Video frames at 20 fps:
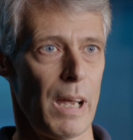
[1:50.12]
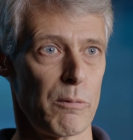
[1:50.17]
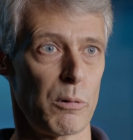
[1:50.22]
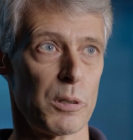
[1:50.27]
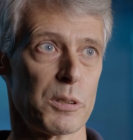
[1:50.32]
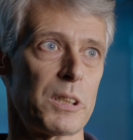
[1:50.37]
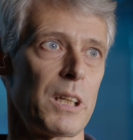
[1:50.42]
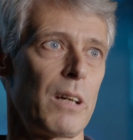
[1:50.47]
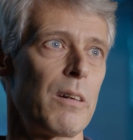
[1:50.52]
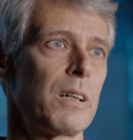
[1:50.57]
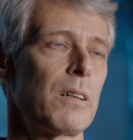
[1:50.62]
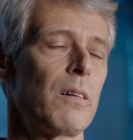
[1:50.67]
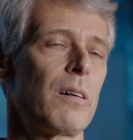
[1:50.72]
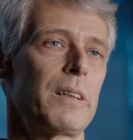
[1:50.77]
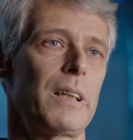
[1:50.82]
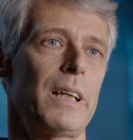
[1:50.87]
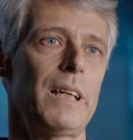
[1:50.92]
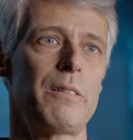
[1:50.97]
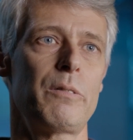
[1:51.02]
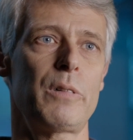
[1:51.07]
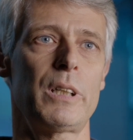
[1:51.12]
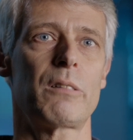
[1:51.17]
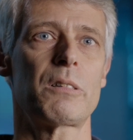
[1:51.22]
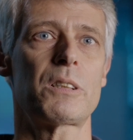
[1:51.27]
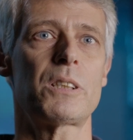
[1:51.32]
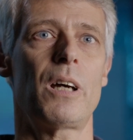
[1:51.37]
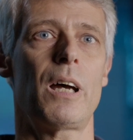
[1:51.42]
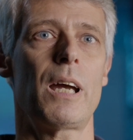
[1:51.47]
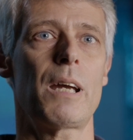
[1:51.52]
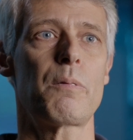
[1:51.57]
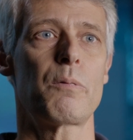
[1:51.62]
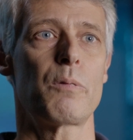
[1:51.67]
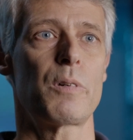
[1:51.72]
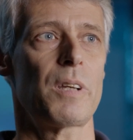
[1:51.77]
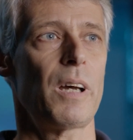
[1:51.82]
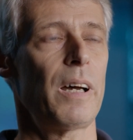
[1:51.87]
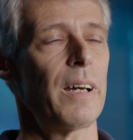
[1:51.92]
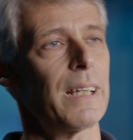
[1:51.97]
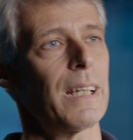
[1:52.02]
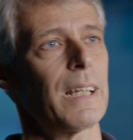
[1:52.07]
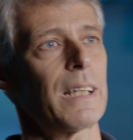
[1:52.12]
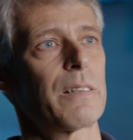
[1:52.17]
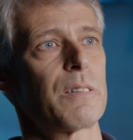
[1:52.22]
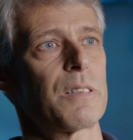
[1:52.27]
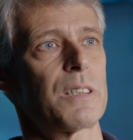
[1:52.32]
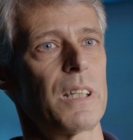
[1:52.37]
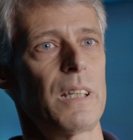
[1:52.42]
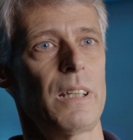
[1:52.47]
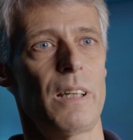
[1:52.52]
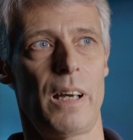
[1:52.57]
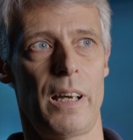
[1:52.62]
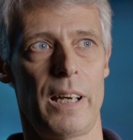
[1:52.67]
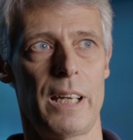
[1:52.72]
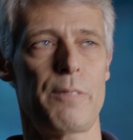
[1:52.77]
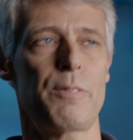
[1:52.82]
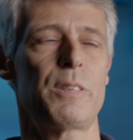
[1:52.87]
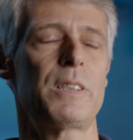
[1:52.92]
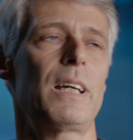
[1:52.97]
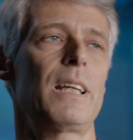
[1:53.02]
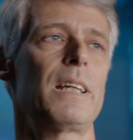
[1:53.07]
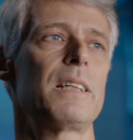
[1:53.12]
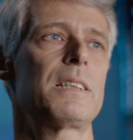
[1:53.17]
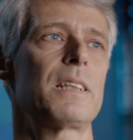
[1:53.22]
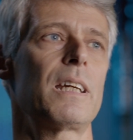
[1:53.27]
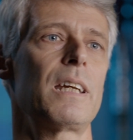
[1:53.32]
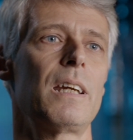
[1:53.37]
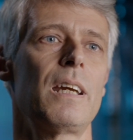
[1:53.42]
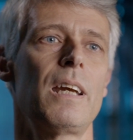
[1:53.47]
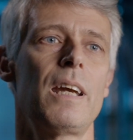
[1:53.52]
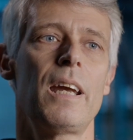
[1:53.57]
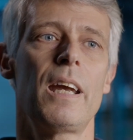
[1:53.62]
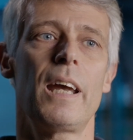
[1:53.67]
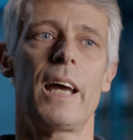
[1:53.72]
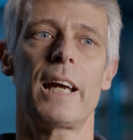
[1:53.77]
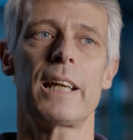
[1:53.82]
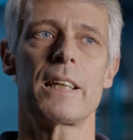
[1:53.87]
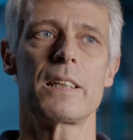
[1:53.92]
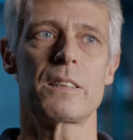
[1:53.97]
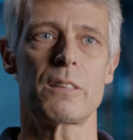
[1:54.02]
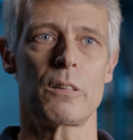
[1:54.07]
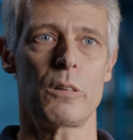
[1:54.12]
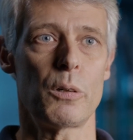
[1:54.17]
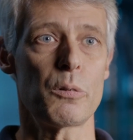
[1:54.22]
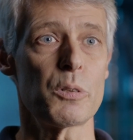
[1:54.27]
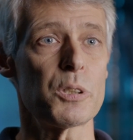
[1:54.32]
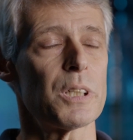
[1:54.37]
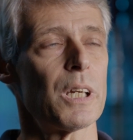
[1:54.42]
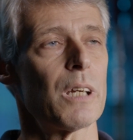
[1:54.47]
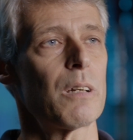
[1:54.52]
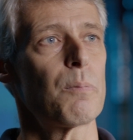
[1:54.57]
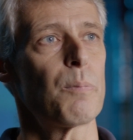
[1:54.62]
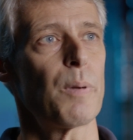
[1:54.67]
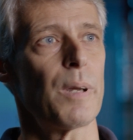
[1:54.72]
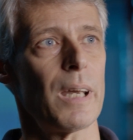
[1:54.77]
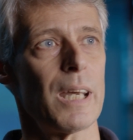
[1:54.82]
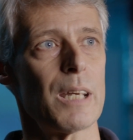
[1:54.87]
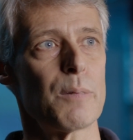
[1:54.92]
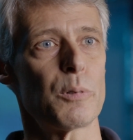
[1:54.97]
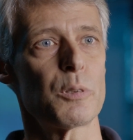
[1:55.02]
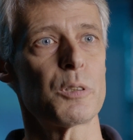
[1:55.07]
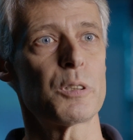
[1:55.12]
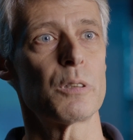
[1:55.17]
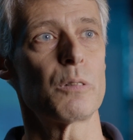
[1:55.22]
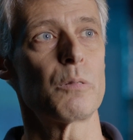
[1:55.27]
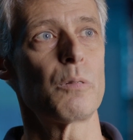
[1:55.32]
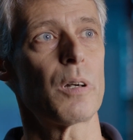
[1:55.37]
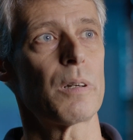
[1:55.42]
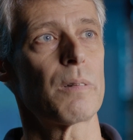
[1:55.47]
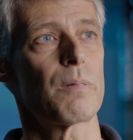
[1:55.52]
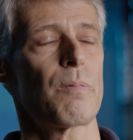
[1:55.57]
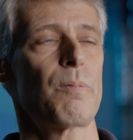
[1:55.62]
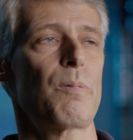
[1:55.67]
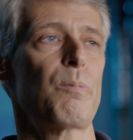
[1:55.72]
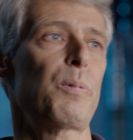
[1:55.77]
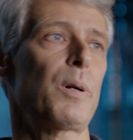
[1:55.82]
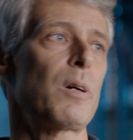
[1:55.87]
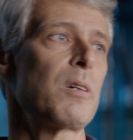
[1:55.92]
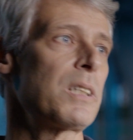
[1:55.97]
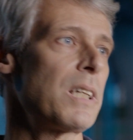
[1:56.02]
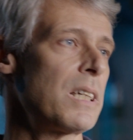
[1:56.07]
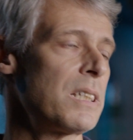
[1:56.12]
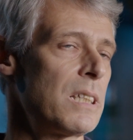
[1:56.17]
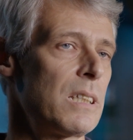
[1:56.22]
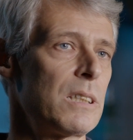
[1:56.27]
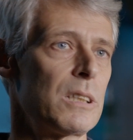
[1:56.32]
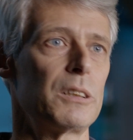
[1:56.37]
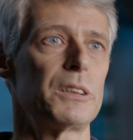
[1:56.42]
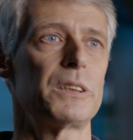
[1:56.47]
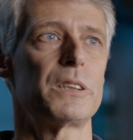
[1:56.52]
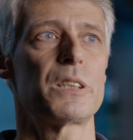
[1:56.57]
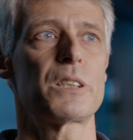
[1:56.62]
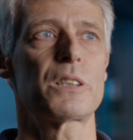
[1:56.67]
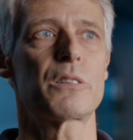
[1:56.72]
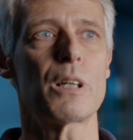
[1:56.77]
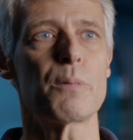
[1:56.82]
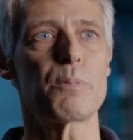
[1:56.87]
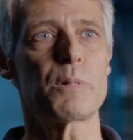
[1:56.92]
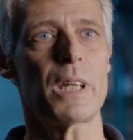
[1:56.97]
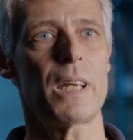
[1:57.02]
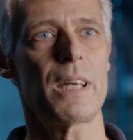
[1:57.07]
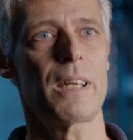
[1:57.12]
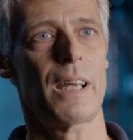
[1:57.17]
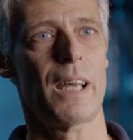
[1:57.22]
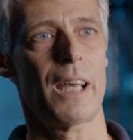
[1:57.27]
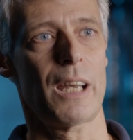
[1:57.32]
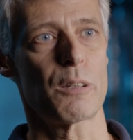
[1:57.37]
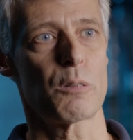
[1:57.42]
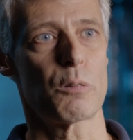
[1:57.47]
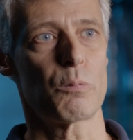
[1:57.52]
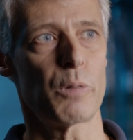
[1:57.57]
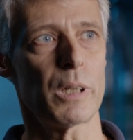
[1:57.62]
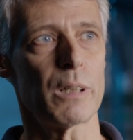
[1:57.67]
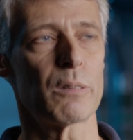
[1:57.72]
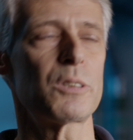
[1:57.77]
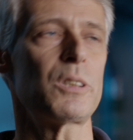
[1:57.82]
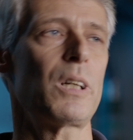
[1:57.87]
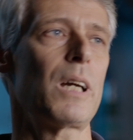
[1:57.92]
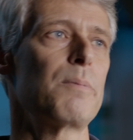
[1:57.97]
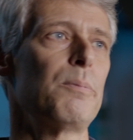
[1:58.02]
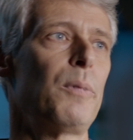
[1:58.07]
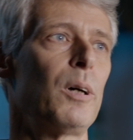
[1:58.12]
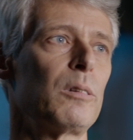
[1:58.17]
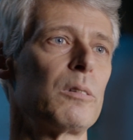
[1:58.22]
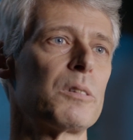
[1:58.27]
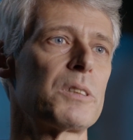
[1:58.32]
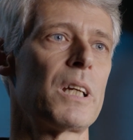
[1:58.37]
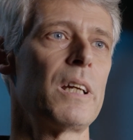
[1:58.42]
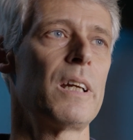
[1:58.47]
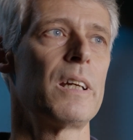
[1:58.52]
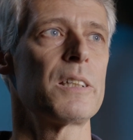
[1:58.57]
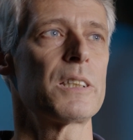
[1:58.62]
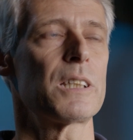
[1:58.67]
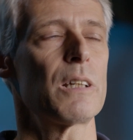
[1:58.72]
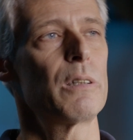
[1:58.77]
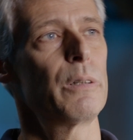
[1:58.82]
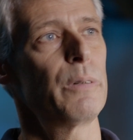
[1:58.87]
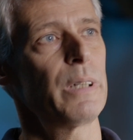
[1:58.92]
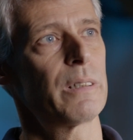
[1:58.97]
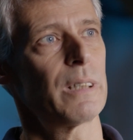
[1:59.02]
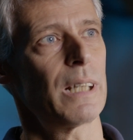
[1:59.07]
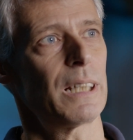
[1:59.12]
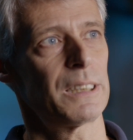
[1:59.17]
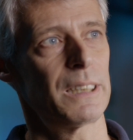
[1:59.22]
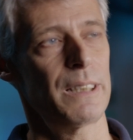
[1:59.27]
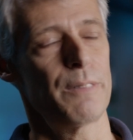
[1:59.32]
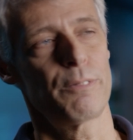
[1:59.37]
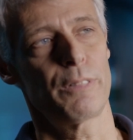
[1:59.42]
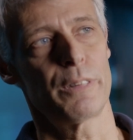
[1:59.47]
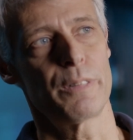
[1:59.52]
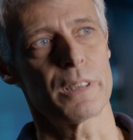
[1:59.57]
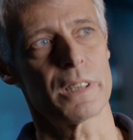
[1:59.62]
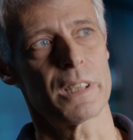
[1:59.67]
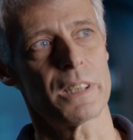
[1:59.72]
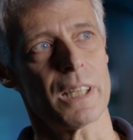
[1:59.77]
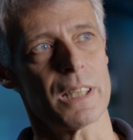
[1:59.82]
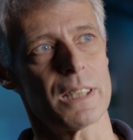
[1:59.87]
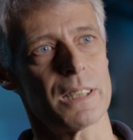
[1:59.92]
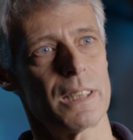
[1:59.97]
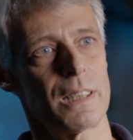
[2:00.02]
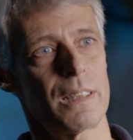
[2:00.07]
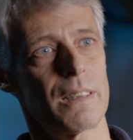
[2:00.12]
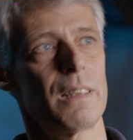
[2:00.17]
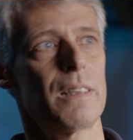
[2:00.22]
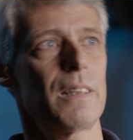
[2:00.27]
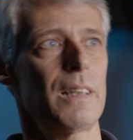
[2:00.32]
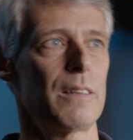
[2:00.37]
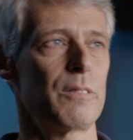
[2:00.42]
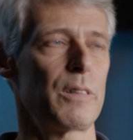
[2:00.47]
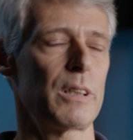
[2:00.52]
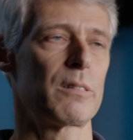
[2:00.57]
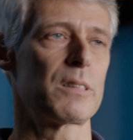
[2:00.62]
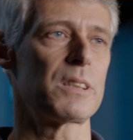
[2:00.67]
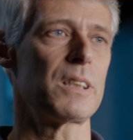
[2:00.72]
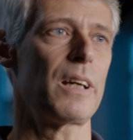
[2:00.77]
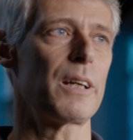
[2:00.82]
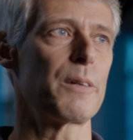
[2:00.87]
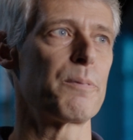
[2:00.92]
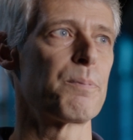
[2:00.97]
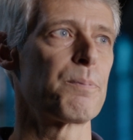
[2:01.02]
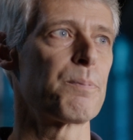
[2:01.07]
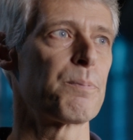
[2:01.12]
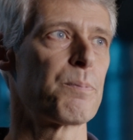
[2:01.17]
what's going on in real time with high accuracy, high fidelity, and also be able to run processes such as scripting and real-time models so that we could actually influence testing in real time.